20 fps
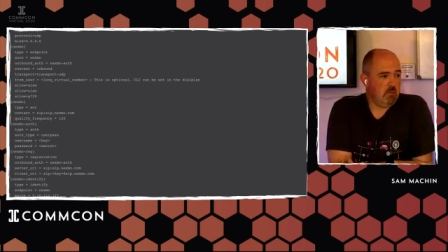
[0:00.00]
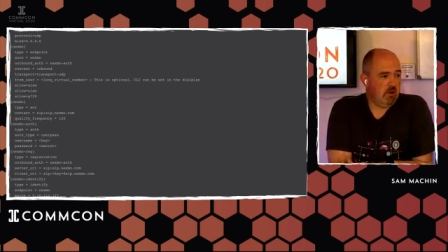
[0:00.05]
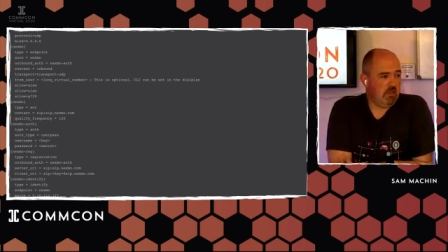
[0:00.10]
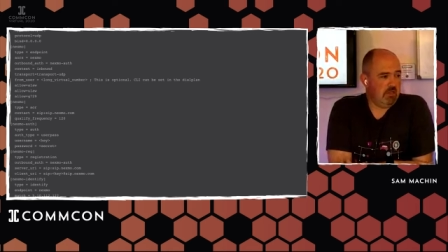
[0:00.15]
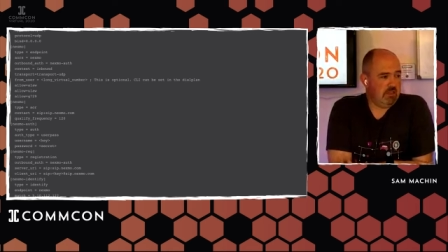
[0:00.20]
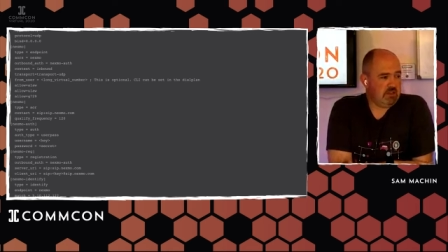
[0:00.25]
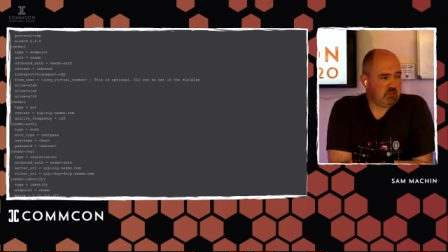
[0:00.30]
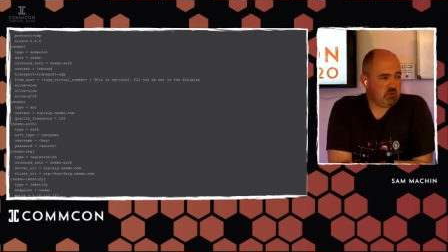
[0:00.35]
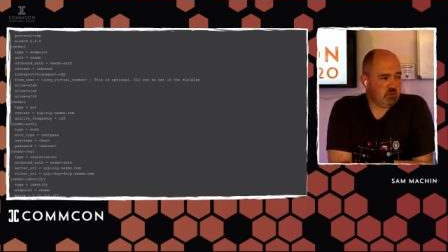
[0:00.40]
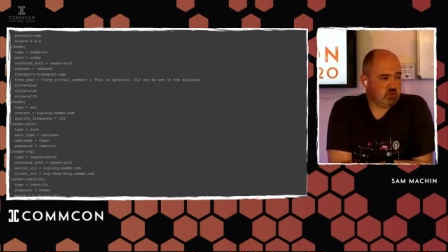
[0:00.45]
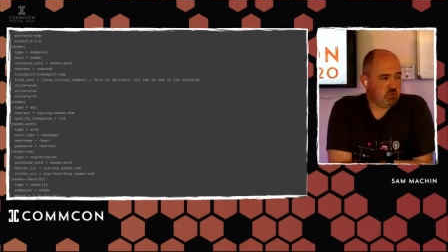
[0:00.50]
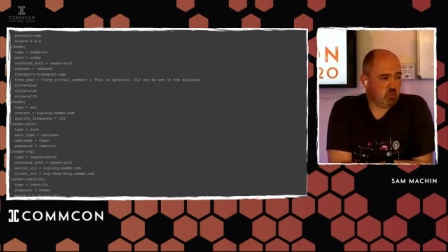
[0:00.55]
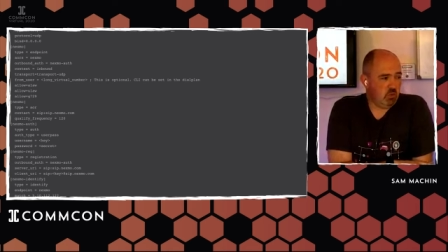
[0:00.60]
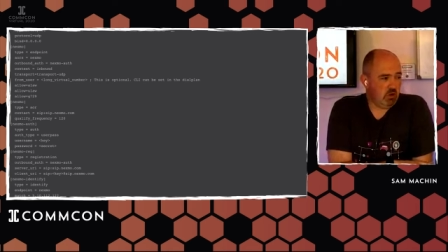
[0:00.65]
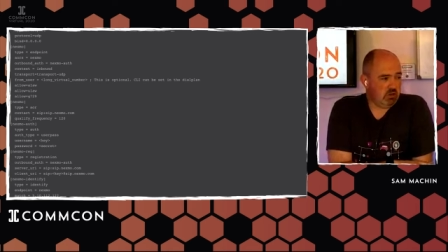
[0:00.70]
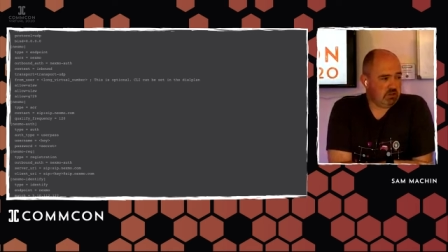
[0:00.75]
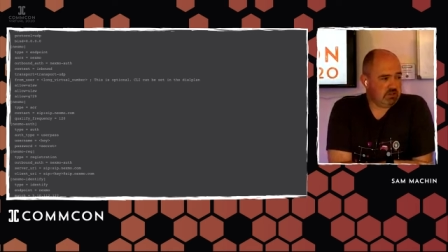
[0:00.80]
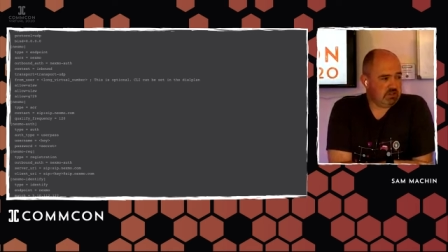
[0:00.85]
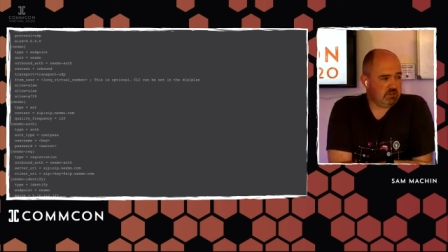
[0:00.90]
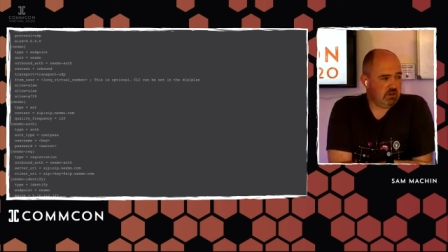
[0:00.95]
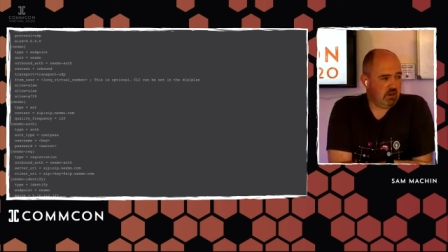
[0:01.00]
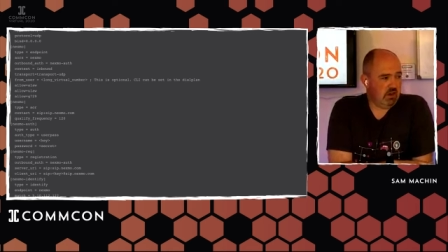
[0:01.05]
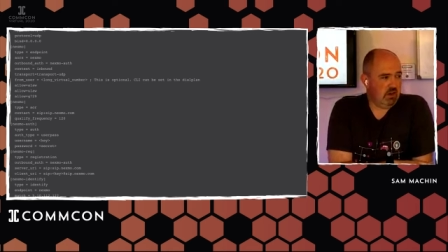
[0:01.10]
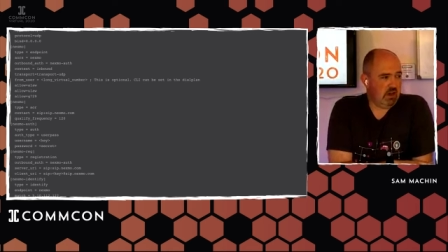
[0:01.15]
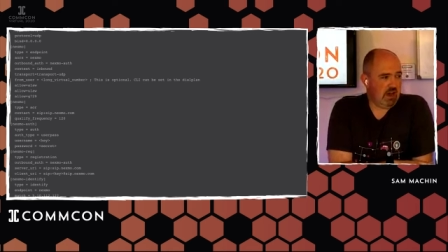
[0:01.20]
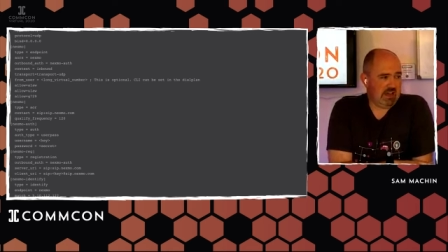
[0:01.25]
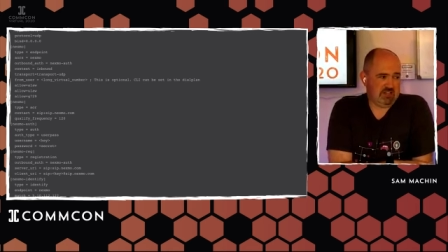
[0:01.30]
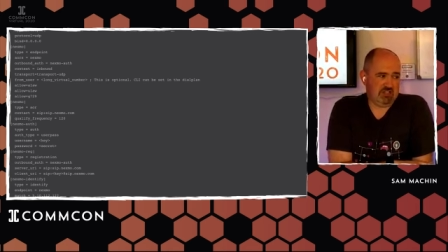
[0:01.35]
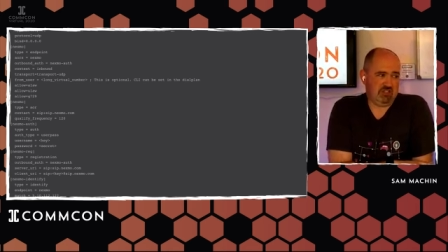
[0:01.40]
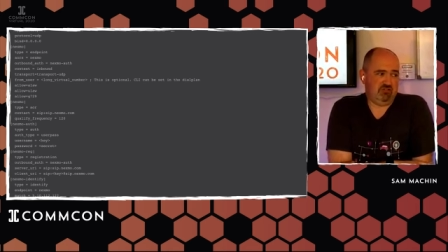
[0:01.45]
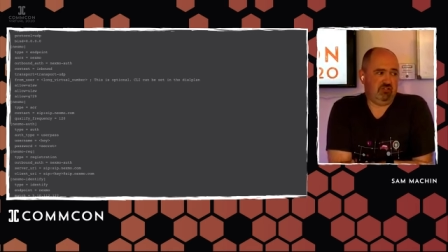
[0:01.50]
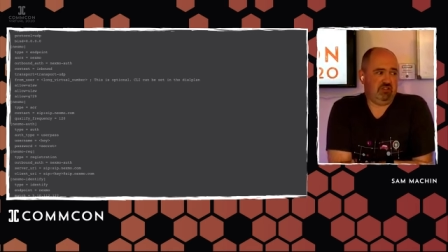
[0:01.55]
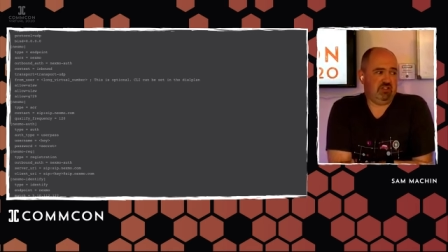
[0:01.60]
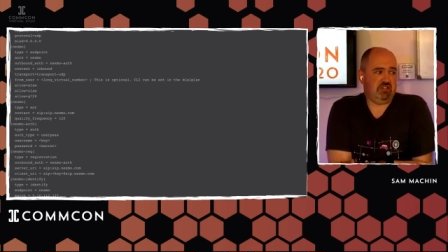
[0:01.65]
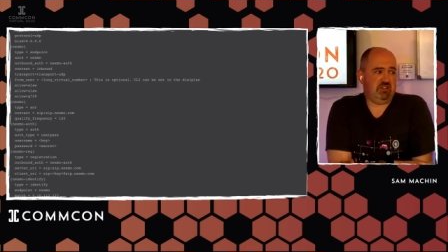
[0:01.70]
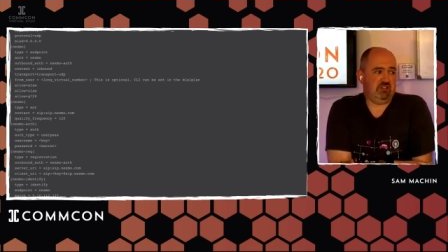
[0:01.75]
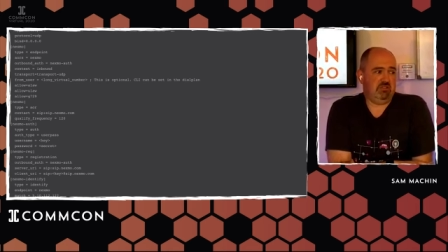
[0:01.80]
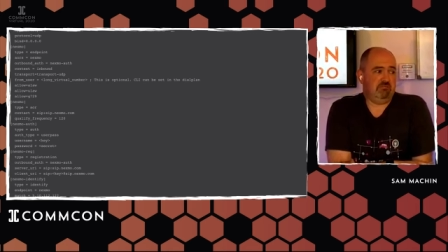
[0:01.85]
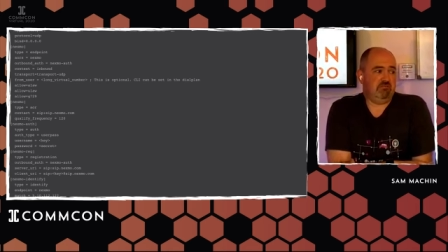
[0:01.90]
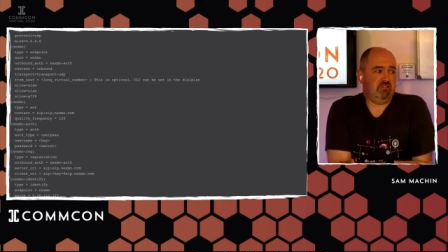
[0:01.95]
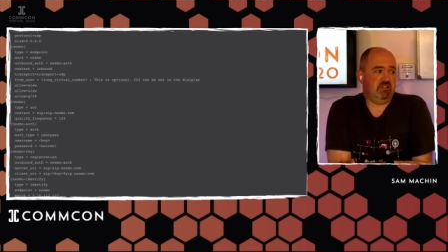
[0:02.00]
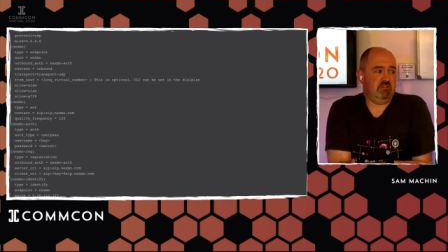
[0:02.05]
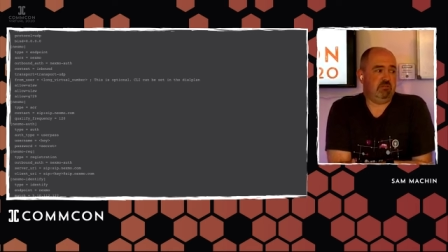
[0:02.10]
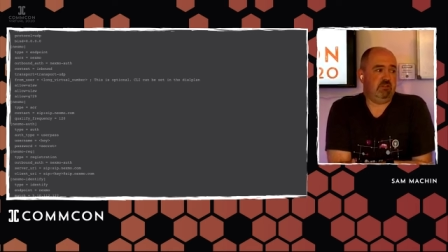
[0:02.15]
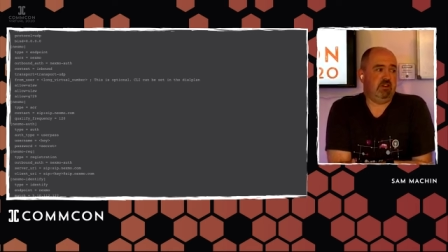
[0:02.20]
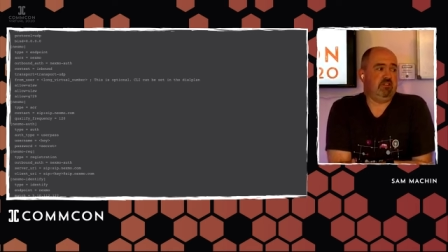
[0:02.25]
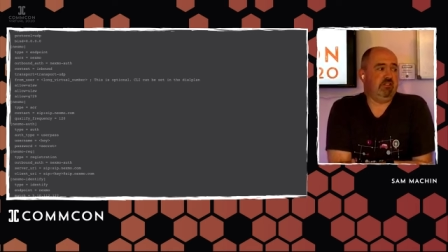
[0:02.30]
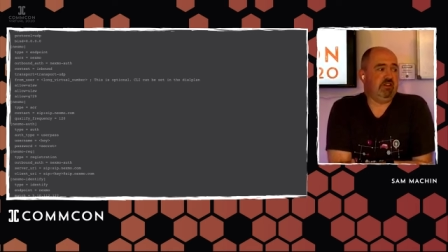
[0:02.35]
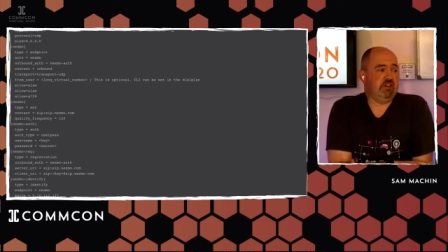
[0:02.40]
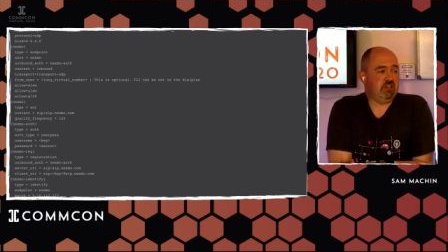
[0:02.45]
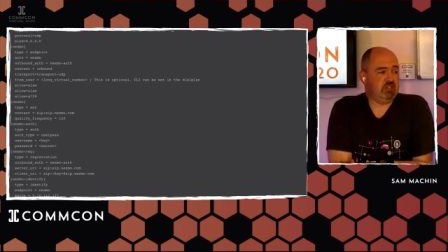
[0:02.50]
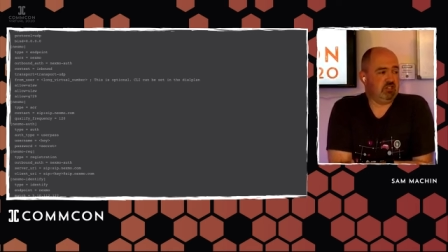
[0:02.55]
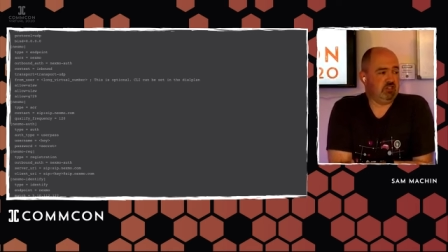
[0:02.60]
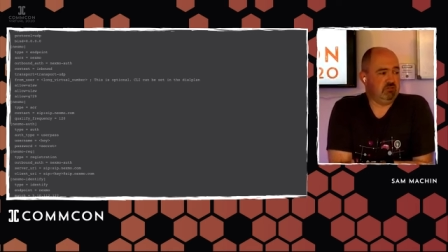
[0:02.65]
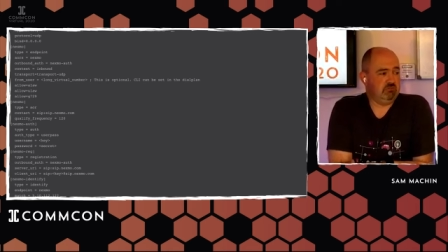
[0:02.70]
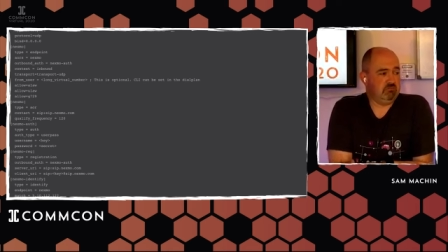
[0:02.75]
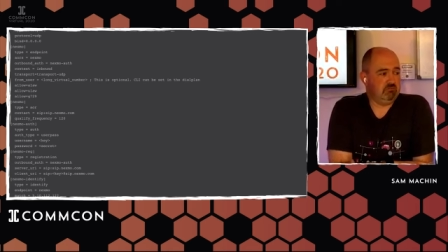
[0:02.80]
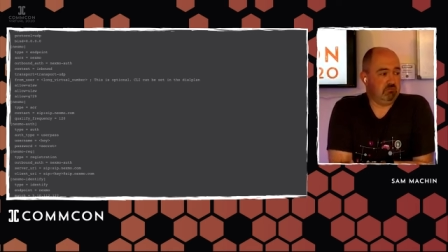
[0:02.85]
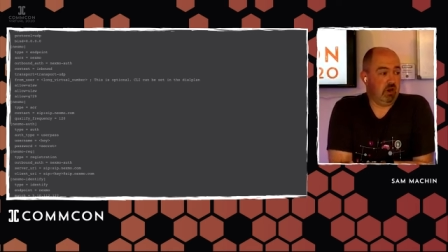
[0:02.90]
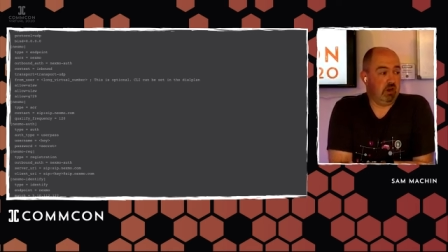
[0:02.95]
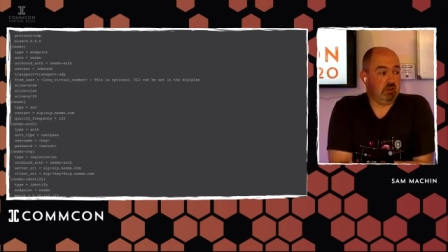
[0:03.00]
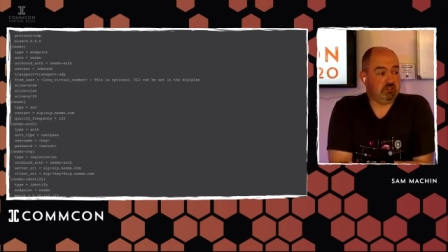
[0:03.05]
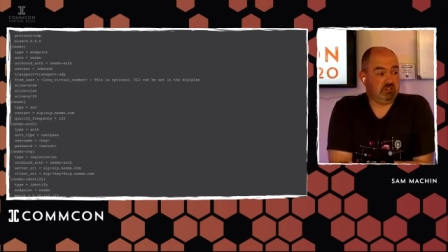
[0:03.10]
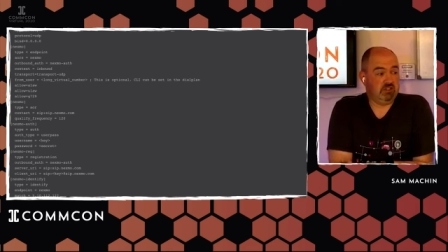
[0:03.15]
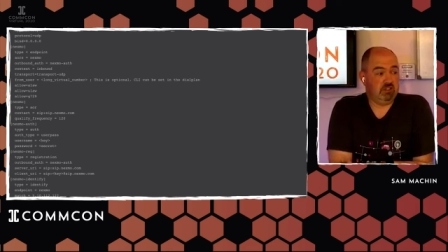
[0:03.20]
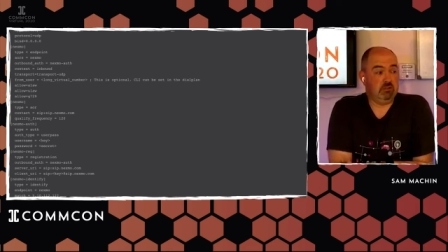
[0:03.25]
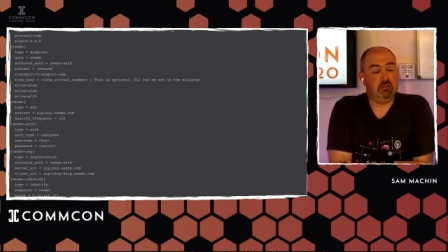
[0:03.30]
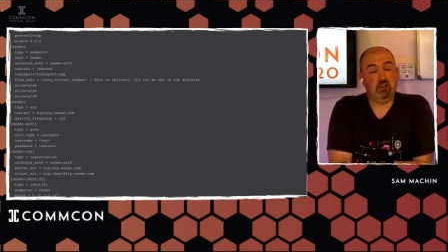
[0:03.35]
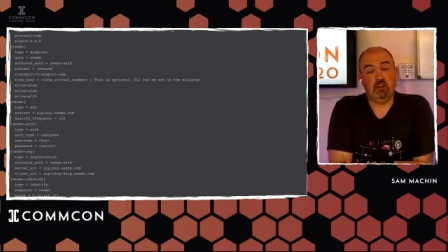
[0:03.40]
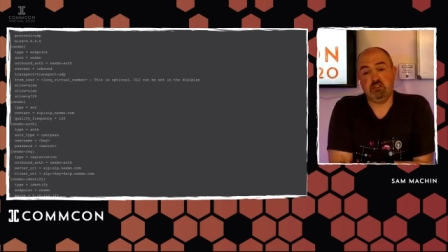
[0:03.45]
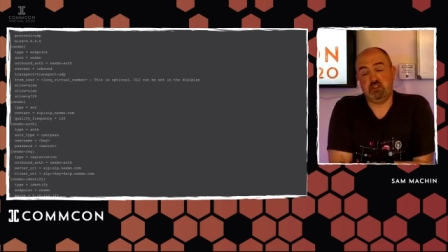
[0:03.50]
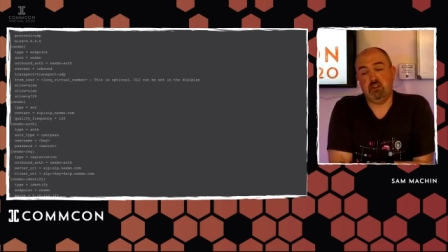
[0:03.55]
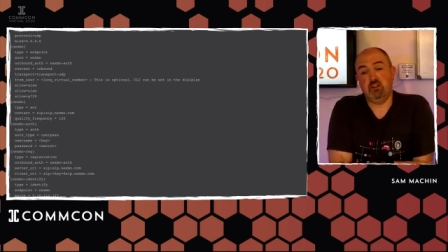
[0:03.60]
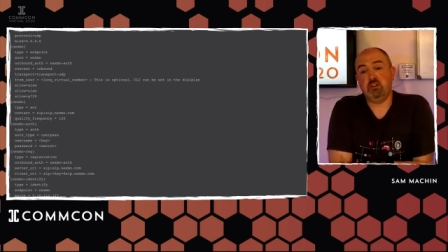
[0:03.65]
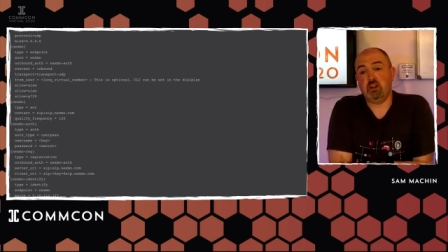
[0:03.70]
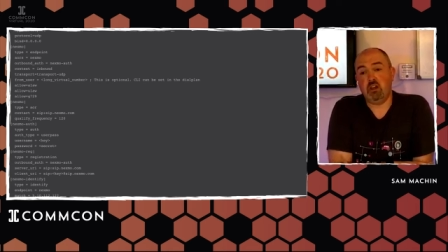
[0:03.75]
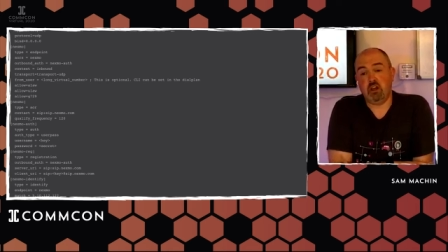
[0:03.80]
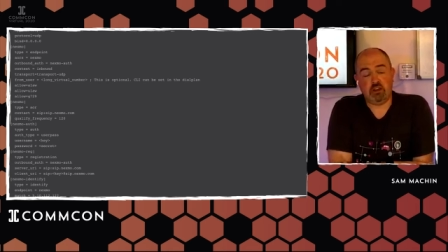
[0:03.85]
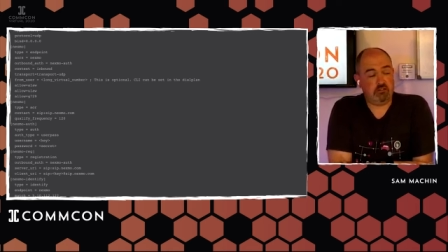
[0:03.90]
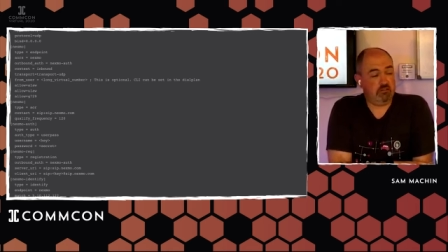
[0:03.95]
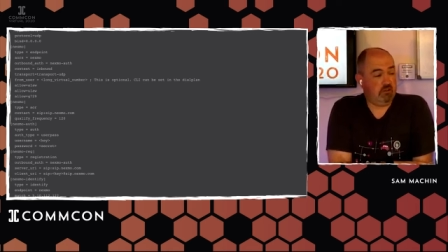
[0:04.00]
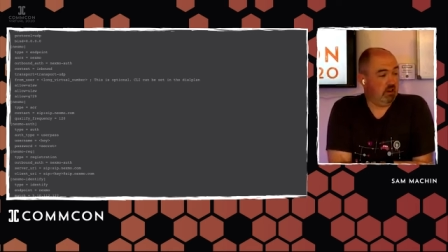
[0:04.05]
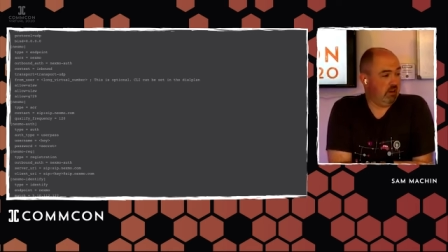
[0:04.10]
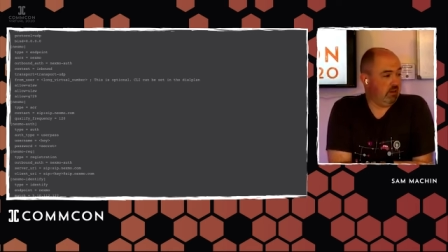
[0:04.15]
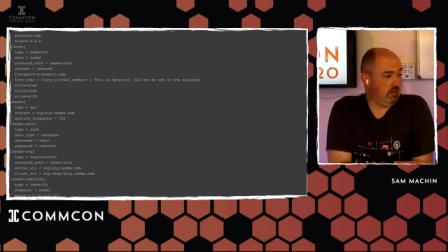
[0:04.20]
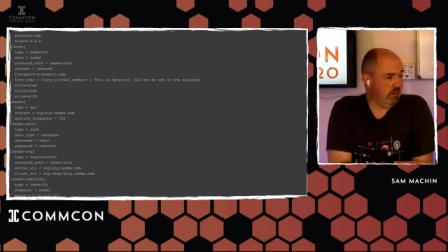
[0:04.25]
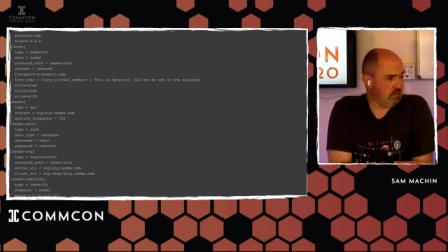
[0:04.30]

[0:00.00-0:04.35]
But this was what Asterisk configuration, well, still does look like really.